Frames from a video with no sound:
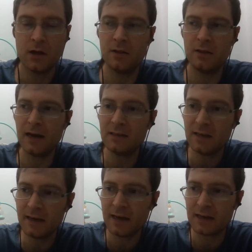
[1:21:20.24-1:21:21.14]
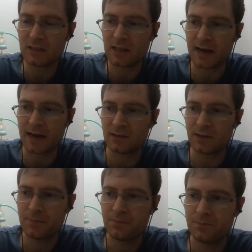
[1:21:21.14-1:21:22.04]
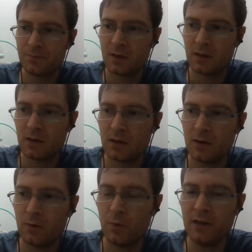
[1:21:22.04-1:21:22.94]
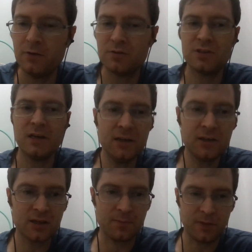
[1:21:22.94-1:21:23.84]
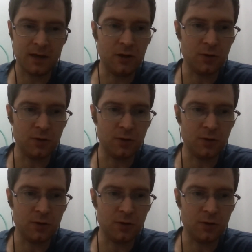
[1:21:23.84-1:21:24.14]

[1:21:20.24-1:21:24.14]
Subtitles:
The idea is that when you see something,